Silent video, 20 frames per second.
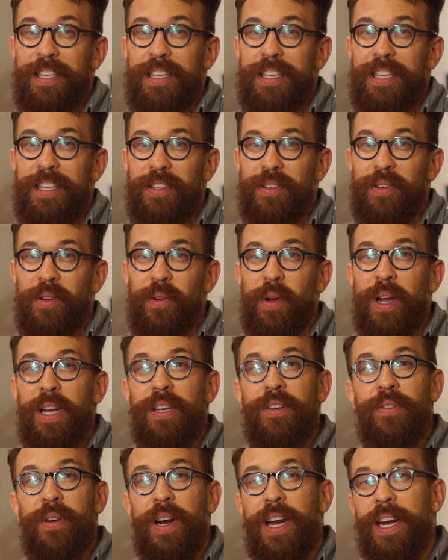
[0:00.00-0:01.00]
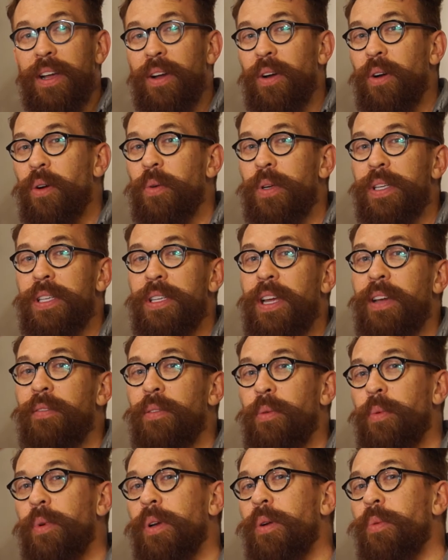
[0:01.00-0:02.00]
And so I try to always have
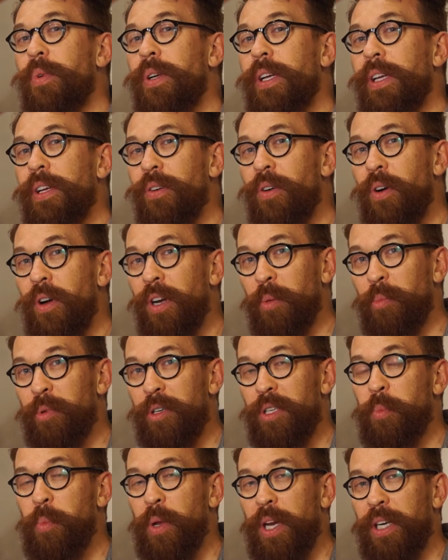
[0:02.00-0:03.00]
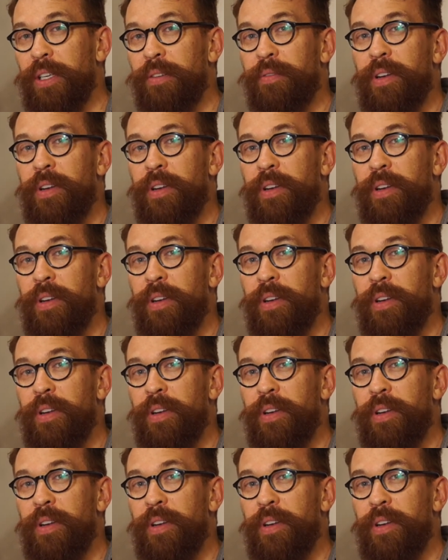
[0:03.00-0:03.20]
a really long perspective.